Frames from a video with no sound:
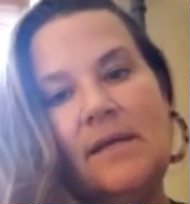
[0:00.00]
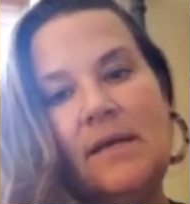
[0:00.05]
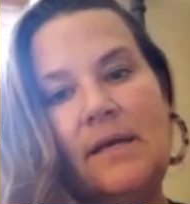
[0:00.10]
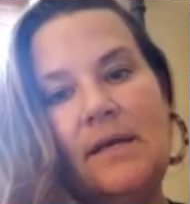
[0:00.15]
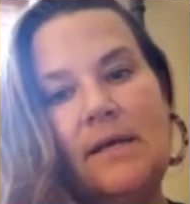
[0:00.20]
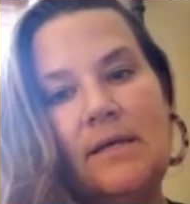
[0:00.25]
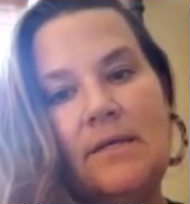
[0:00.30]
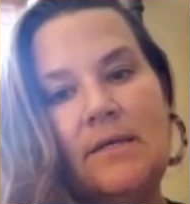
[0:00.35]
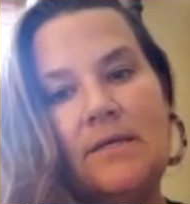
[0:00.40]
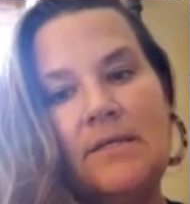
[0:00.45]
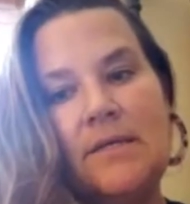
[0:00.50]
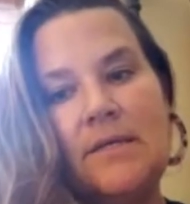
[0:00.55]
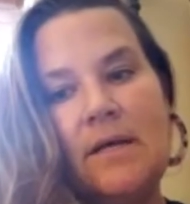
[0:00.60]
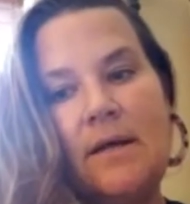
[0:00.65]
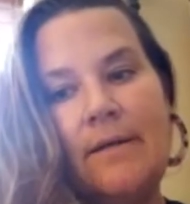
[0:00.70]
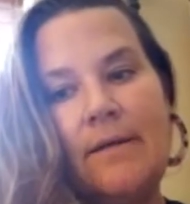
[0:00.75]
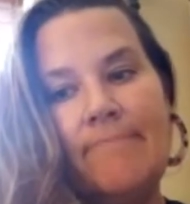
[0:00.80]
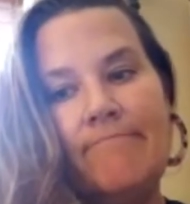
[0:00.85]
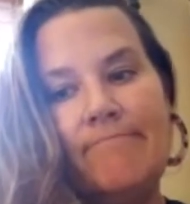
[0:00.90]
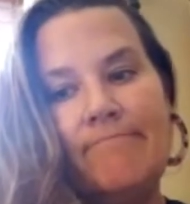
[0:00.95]
And
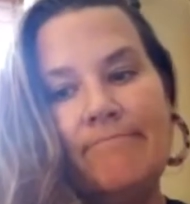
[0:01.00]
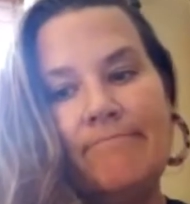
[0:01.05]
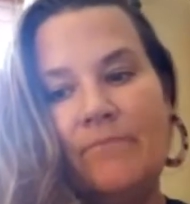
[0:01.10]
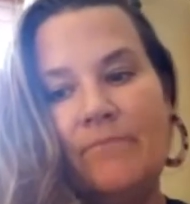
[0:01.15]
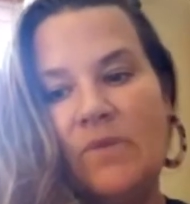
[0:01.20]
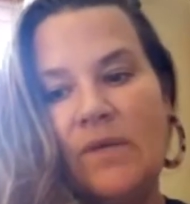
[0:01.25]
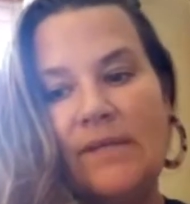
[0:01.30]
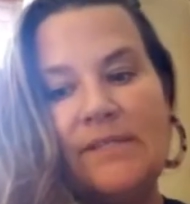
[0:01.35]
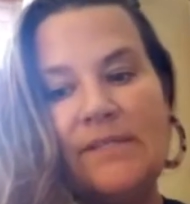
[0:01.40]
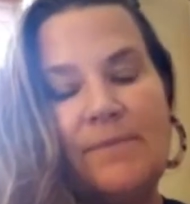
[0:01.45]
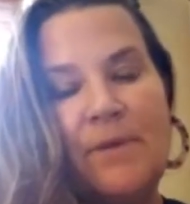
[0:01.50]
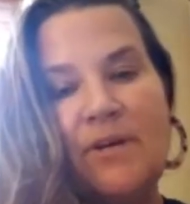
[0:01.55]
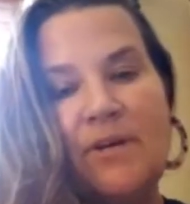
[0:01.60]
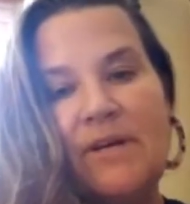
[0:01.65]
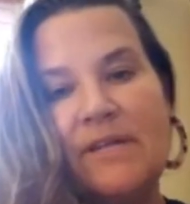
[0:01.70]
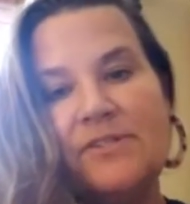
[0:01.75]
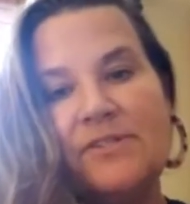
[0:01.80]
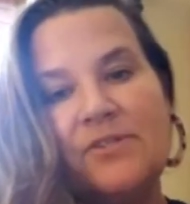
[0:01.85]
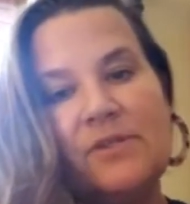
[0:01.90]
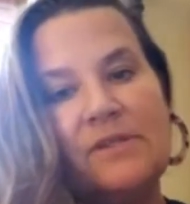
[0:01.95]

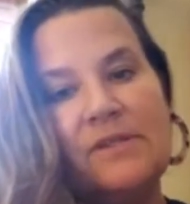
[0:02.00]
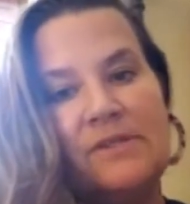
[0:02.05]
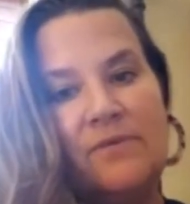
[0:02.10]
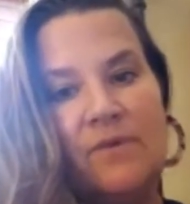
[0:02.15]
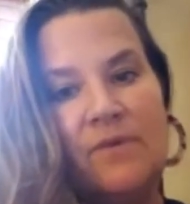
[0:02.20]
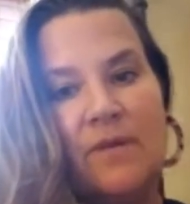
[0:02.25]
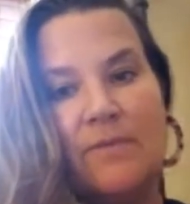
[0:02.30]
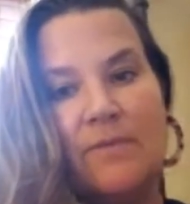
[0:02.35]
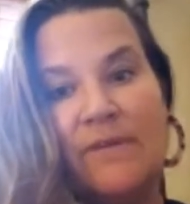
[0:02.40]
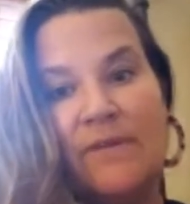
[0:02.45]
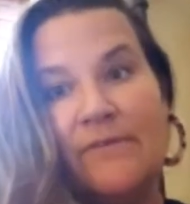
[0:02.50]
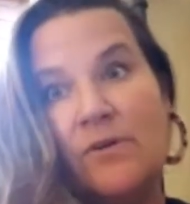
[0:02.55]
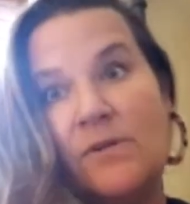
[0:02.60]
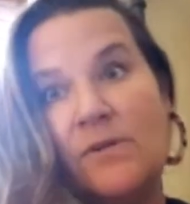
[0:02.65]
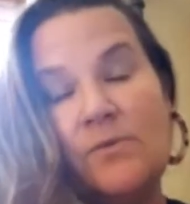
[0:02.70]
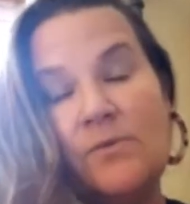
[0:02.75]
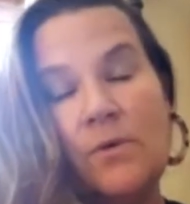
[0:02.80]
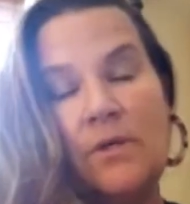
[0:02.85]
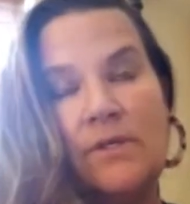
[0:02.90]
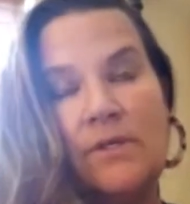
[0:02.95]
experiential is a realm I've
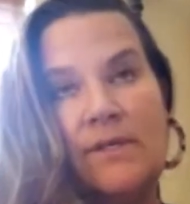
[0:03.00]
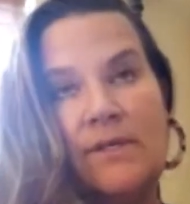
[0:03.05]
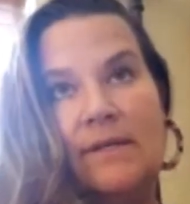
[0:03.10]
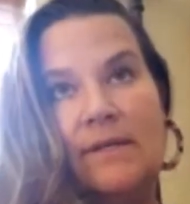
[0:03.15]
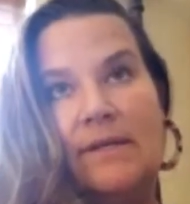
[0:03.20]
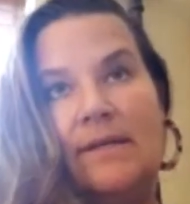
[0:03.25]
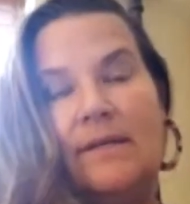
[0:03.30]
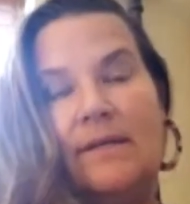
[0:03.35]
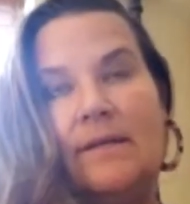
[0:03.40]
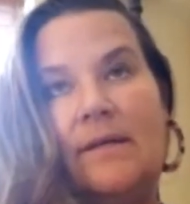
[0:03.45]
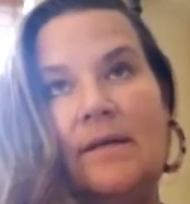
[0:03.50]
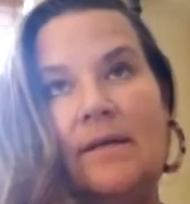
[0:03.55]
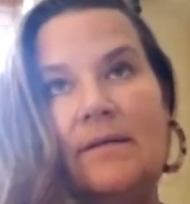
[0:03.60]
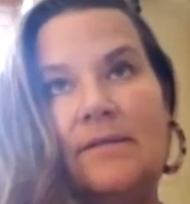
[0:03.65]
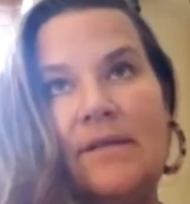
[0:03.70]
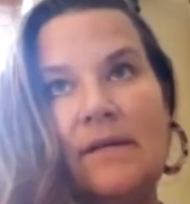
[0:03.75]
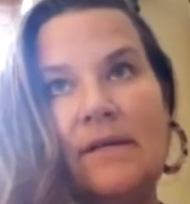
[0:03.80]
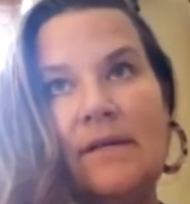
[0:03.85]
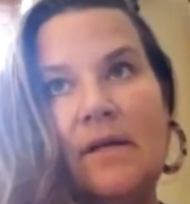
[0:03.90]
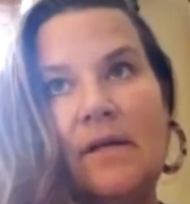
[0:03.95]
always worked in
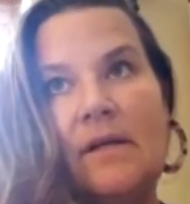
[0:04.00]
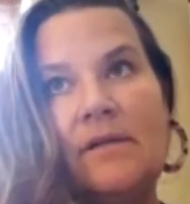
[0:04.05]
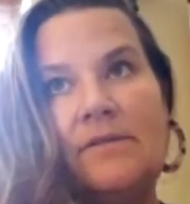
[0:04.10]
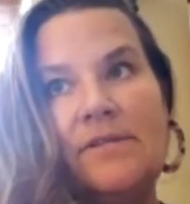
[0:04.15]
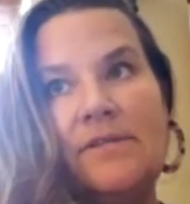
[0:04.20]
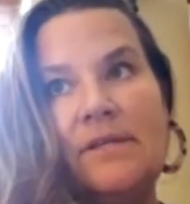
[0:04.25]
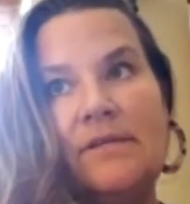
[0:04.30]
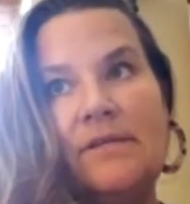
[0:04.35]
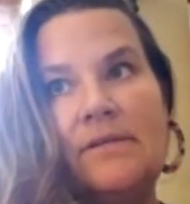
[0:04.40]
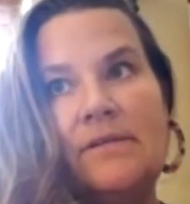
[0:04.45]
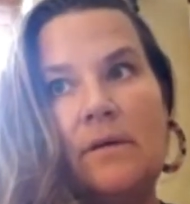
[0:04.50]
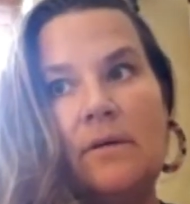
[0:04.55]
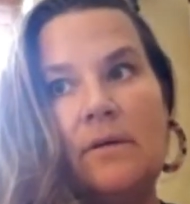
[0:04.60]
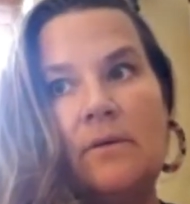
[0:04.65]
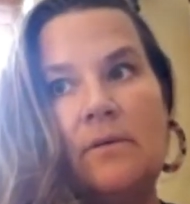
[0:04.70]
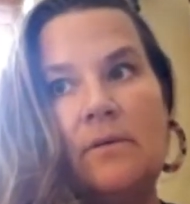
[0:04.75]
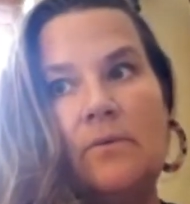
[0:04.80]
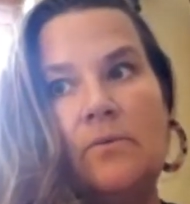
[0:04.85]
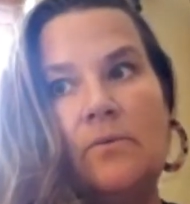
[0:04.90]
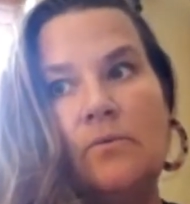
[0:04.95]
technology.
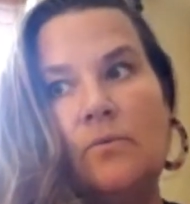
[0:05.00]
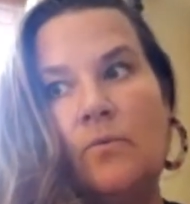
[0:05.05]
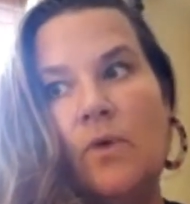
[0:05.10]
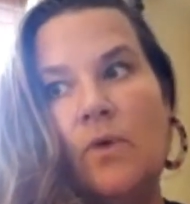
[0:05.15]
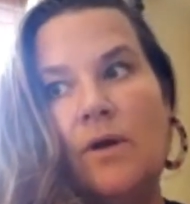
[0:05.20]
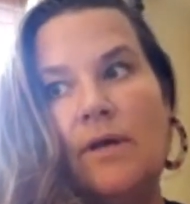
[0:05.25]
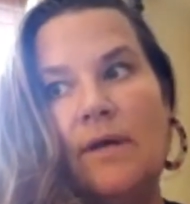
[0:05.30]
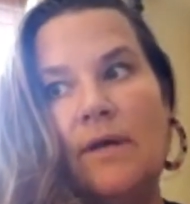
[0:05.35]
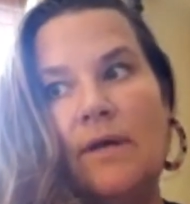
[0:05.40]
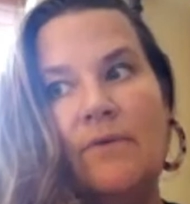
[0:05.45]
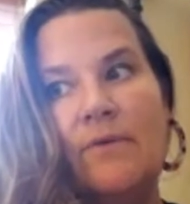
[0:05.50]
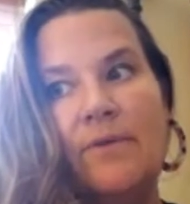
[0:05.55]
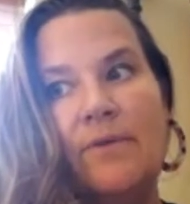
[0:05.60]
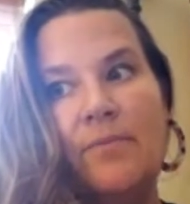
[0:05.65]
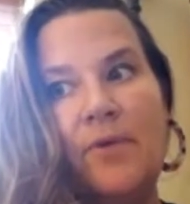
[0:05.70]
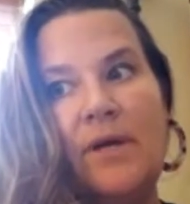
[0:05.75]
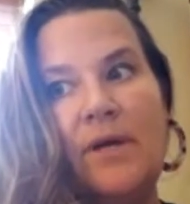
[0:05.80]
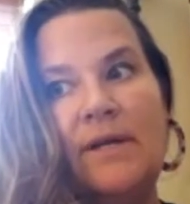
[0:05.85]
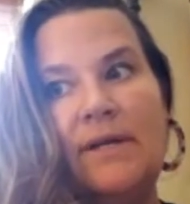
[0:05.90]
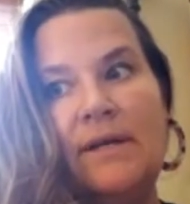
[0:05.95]
So working with
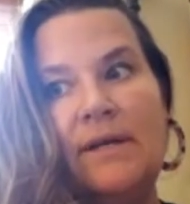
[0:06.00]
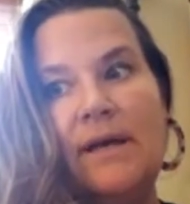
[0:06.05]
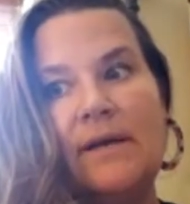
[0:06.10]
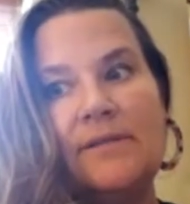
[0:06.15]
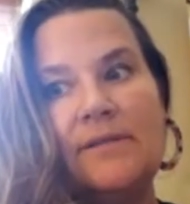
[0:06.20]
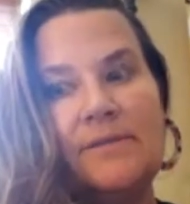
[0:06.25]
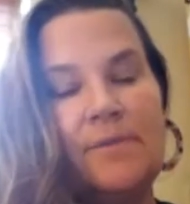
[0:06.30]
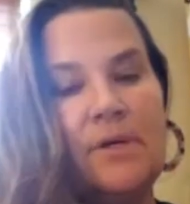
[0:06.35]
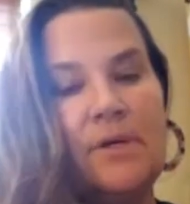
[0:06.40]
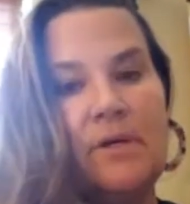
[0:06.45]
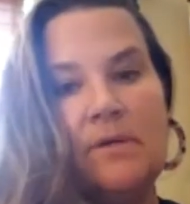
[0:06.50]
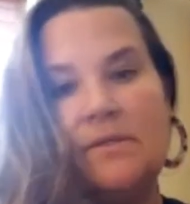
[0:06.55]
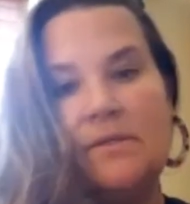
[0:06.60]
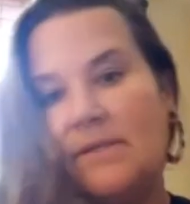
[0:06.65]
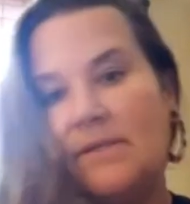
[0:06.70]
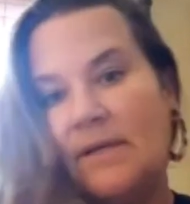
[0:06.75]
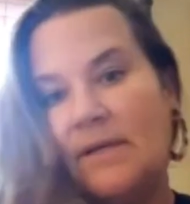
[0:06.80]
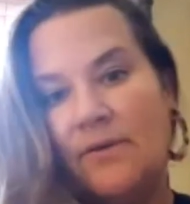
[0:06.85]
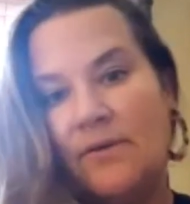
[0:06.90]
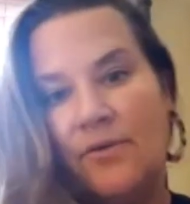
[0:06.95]
branding
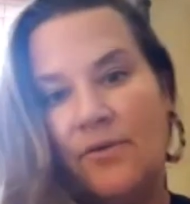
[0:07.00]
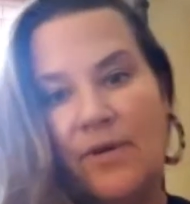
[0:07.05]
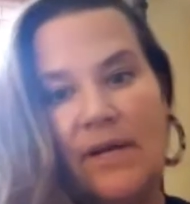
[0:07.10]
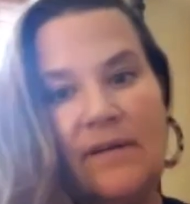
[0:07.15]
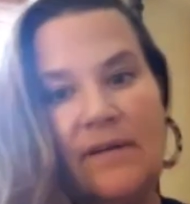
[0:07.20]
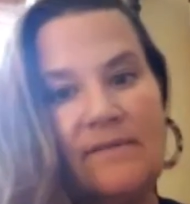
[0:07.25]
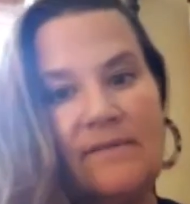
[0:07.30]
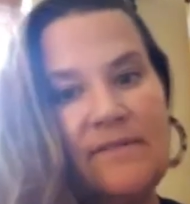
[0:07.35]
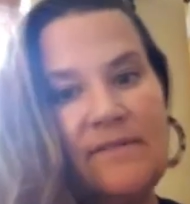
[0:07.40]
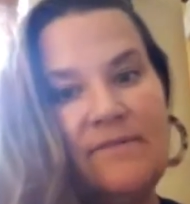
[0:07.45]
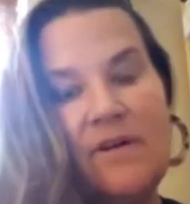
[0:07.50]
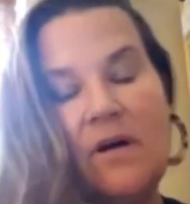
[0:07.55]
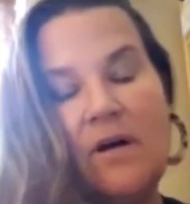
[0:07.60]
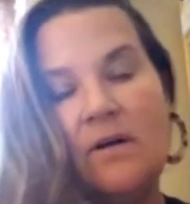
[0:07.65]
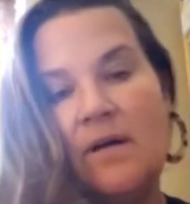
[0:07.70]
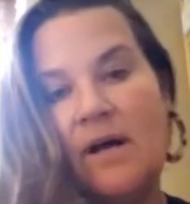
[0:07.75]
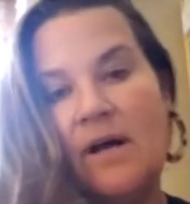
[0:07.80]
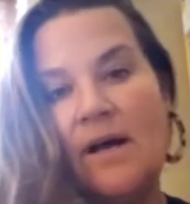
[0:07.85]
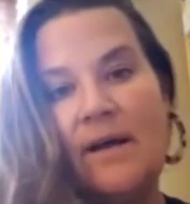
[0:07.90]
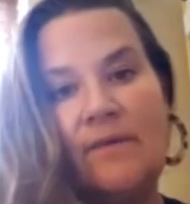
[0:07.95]
experts and creatives of all
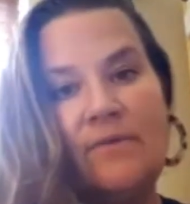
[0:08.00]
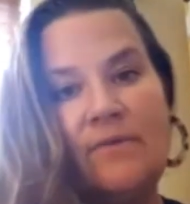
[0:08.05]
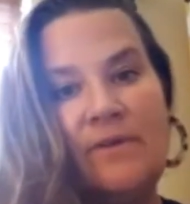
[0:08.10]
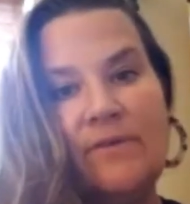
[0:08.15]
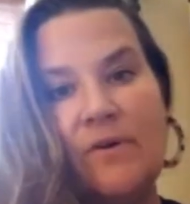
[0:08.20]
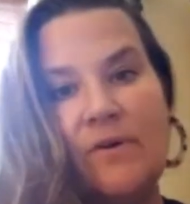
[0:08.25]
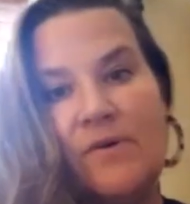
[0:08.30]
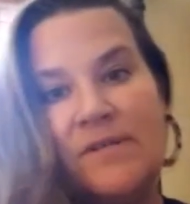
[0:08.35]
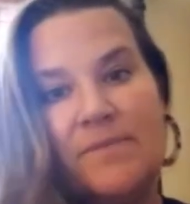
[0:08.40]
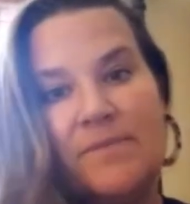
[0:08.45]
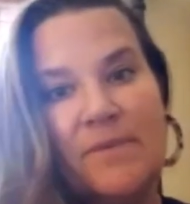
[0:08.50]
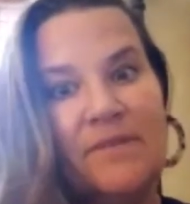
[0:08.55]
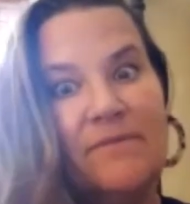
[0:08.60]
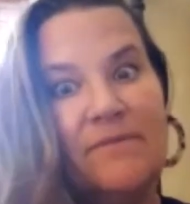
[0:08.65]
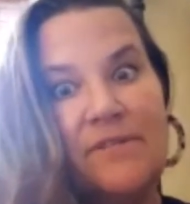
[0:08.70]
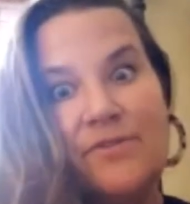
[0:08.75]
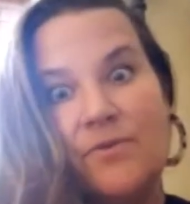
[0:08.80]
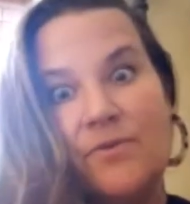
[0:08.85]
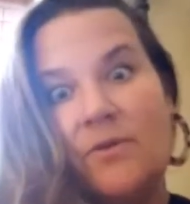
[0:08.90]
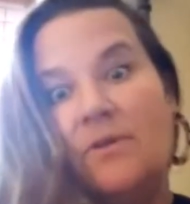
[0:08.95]
kind, we've always been
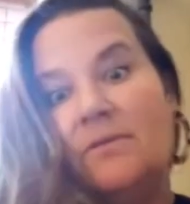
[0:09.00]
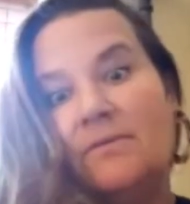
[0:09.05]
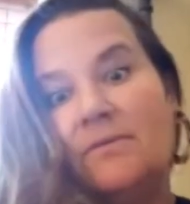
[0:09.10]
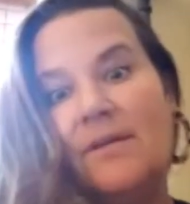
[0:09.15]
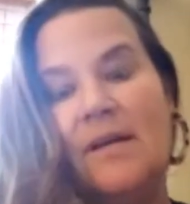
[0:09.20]
visual